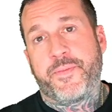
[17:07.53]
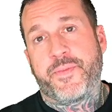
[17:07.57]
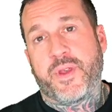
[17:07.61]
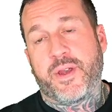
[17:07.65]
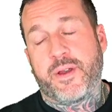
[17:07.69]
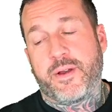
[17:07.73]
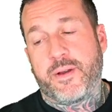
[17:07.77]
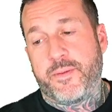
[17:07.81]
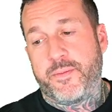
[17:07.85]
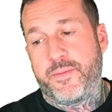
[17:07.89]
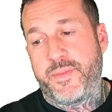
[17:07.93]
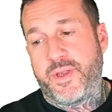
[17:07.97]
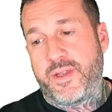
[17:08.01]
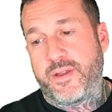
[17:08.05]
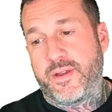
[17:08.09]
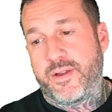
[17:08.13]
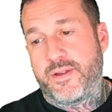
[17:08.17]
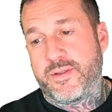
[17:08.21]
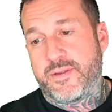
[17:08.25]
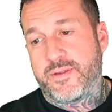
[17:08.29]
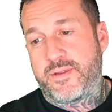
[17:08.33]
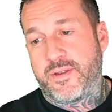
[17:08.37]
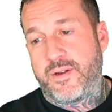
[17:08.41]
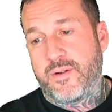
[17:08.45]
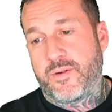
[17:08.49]
Um,
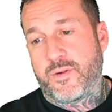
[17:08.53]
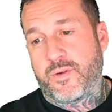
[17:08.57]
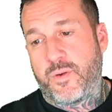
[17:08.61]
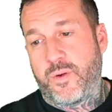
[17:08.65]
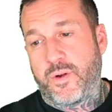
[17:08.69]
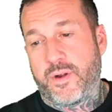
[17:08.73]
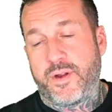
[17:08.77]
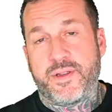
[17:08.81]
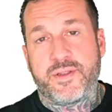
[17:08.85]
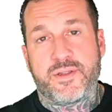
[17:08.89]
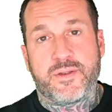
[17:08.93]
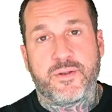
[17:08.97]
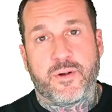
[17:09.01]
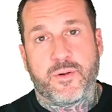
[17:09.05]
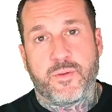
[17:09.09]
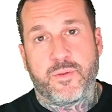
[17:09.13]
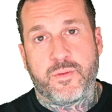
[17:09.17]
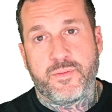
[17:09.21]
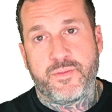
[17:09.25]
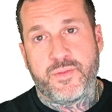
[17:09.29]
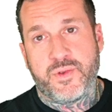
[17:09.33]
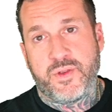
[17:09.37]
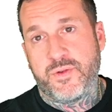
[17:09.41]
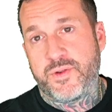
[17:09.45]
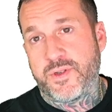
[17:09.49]
because you know query
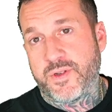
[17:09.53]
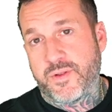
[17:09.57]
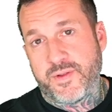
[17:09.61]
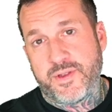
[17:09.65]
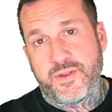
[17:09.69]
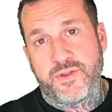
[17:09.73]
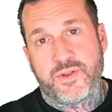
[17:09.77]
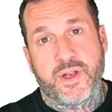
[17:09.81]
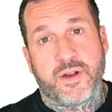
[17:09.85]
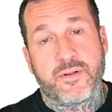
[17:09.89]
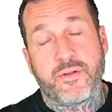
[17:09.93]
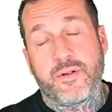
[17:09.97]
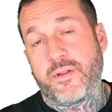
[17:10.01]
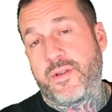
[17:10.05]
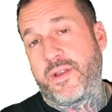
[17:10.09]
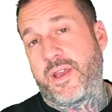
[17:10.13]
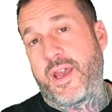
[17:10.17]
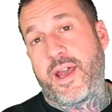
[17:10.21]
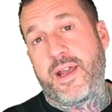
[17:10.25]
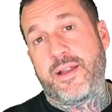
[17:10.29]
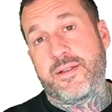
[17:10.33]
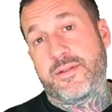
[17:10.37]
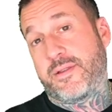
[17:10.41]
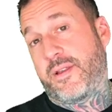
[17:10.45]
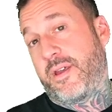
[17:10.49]
store usually generally
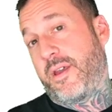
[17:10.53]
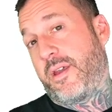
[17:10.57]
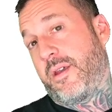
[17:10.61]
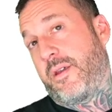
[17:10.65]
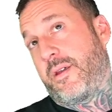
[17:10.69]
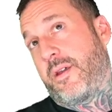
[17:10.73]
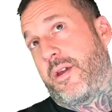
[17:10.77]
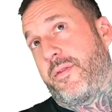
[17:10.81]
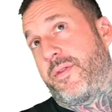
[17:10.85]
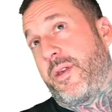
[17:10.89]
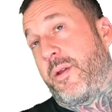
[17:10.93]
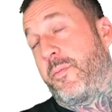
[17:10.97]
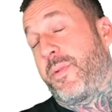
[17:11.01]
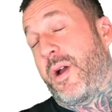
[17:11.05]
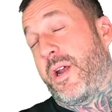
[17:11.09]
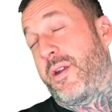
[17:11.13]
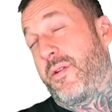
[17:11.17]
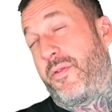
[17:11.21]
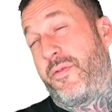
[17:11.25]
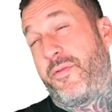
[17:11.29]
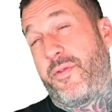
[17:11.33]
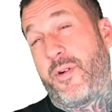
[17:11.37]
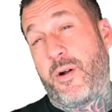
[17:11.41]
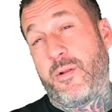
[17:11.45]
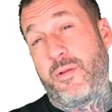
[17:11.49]
has like i think by
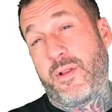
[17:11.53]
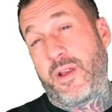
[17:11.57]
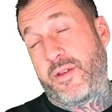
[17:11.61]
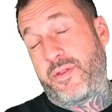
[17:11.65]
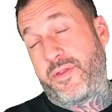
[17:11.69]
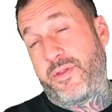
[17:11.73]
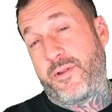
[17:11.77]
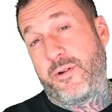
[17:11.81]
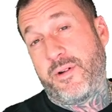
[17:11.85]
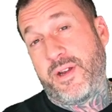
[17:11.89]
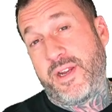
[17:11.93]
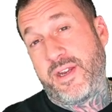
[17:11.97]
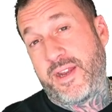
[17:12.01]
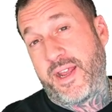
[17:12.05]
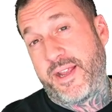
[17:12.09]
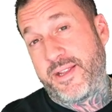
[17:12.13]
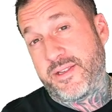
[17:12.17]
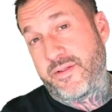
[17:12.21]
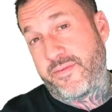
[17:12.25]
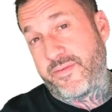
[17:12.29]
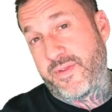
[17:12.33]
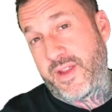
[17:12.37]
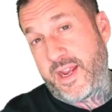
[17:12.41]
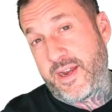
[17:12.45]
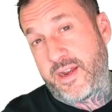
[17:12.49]
default like 30
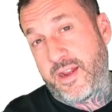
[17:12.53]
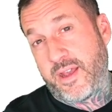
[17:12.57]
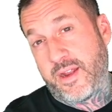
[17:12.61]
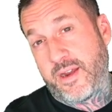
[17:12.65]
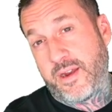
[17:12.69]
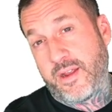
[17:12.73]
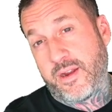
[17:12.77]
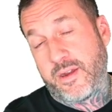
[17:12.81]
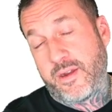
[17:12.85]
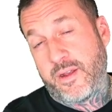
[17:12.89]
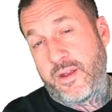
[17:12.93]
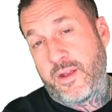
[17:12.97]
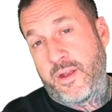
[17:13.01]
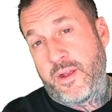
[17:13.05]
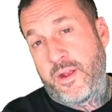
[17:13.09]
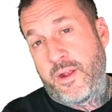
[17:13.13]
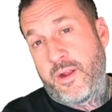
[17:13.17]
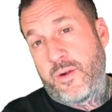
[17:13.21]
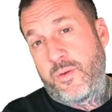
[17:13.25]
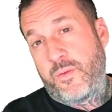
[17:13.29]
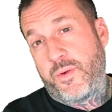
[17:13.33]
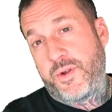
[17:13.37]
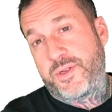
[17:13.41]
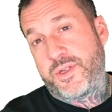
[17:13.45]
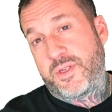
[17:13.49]
days of data in it
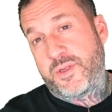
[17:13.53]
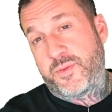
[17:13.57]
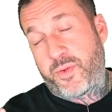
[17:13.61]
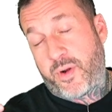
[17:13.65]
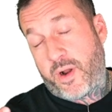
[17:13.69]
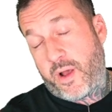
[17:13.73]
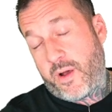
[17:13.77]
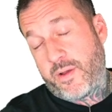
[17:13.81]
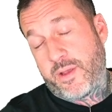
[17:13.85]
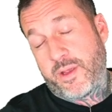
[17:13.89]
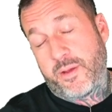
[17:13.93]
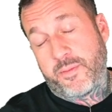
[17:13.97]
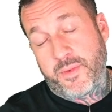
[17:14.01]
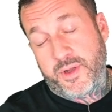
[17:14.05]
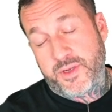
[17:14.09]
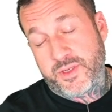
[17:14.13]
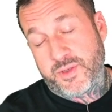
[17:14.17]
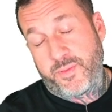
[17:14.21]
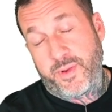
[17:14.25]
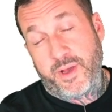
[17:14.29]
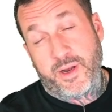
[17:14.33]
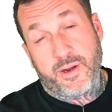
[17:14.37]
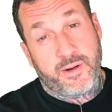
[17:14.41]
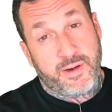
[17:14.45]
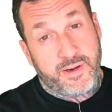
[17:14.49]
which is probably a
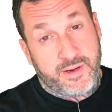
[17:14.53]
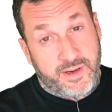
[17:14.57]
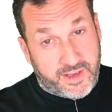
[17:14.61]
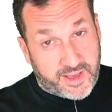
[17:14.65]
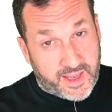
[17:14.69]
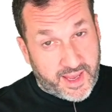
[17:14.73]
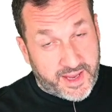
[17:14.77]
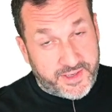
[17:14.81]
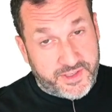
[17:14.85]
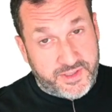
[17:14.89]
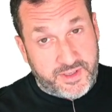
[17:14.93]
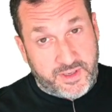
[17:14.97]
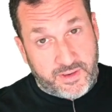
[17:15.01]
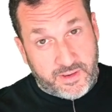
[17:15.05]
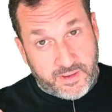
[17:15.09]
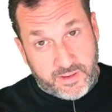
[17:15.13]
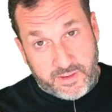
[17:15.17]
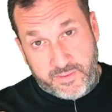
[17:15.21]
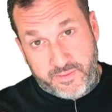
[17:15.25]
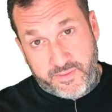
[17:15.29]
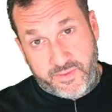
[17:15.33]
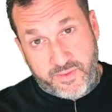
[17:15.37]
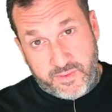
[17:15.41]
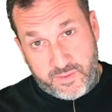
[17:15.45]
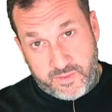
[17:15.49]
much better indication
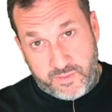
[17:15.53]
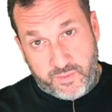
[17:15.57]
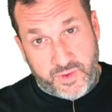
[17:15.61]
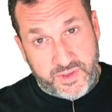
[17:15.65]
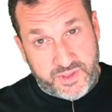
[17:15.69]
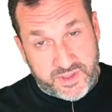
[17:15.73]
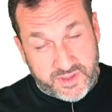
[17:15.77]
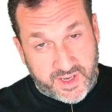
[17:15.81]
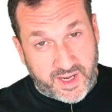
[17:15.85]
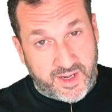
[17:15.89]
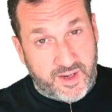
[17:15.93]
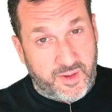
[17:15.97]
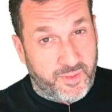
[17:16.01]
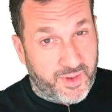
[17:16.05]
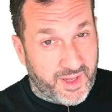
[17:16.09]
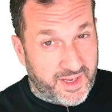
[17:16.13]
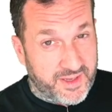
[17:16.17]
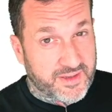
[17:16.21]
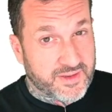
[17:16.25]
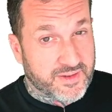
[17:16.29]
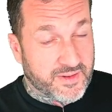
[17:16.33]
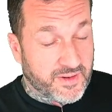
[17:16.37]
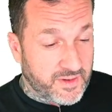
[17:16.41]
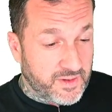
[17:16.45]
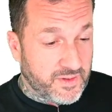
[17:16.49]
of which
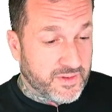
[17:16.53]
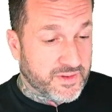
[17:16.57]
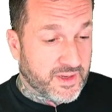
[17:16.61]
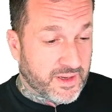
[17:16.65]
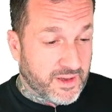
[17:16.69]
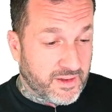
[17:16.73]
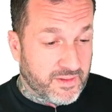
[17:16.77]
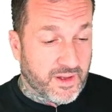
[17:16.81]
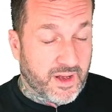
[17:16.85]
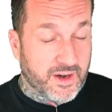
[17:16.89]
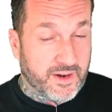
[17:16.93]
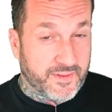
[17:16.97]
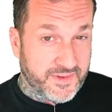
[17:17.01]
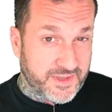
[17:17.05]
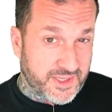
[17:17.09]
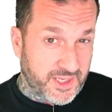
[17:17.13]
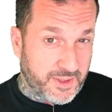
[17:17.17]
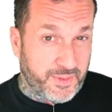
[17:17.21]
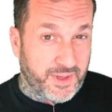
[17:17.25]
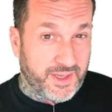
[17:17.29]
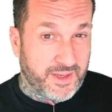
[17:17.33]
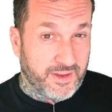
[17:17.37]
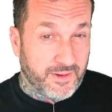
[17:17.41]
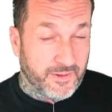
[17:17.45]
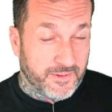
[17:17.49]
databases are using a lot of
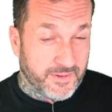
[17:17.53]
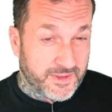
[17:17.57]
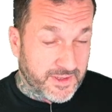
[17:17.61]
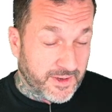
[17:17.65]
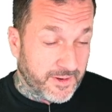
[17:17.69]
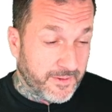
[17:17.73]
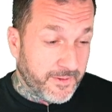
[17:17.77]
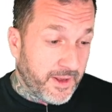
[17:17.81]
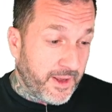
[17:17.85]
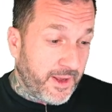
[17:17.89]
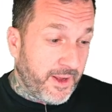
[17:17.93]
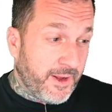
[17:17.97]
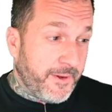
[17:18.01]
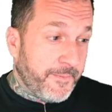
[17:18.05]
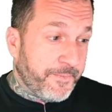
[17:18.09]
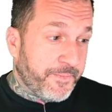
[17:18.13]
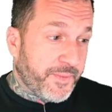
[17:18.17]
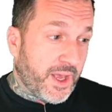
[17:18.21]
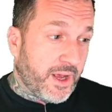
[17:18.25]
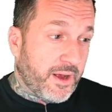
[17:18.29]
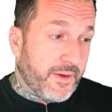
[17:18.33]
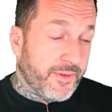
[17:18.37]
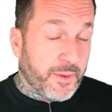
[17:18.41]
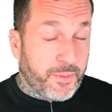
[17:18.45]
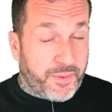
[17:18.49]
CPU. So
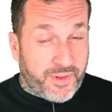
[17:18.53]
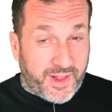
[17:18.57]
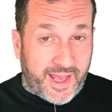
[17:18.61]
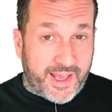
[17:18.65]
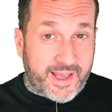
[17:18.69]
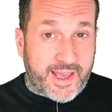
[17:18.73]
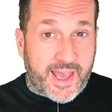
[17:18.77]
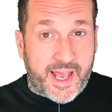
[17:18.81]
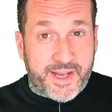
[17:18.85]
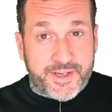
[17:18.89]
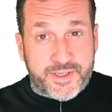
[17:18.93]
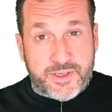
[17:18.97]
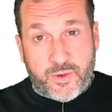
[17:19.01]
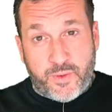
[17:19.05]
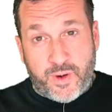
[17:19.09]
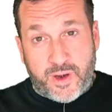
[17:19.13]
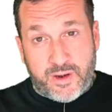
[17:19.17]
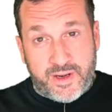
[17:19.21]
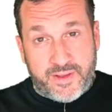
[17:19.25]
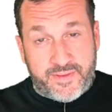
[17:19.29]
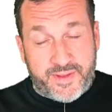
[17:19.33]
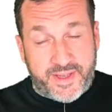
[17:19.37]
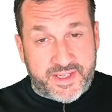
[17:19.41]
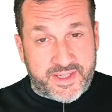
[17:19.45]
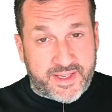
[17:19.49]
uh, the plan cache
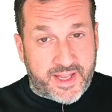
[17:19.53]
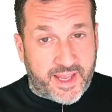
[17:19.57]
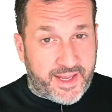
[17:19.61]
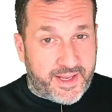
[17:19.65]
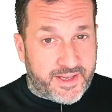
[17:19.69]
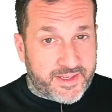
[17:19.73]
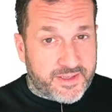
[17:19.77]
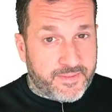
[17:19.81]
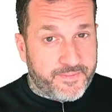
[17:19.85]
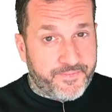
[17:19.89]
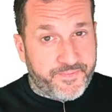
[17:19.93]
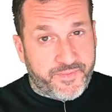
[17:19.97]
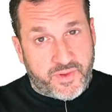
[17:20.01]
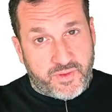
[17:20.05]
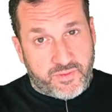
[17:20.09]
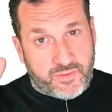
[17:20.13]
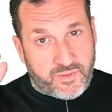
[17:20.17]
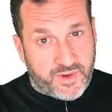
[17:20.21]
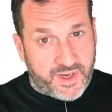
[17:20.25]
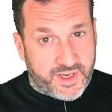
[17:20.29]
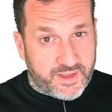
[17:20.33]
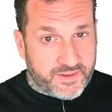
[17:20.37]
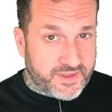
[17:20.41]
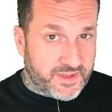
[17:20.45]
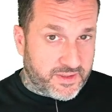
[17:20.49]
query these days,
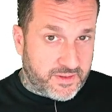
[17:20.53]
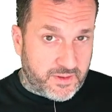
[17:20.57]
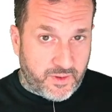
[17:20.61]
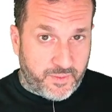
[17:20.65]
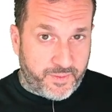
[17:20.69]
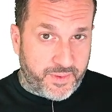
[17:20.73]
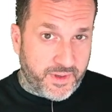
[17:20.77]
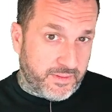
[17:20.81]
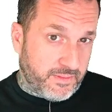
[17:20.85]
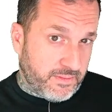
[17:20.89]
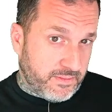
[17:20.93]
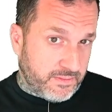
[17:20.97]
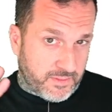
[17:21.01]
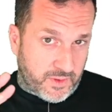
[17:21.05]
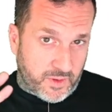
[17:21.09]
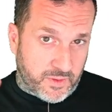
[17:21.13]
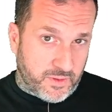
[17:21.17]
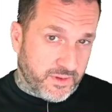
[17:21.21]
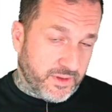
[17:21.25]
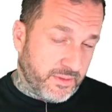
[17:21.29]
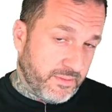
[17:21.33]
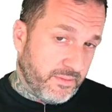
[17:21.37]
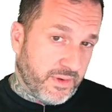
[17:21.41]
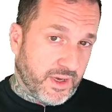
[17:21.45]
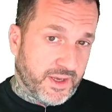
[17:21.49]
real stupid,
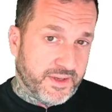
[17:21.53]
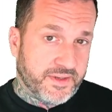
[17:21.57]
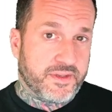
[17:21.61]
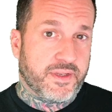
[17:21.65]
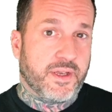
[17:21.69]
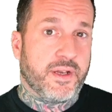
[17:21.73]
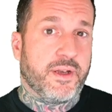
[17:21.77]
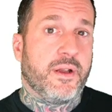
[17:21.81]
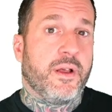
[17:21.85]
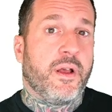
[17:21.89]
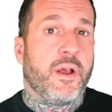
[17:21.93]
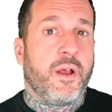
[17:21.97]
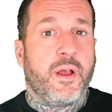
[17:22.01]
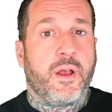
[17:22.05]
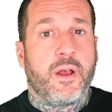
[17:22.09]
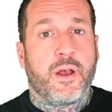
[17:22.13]
old and busted.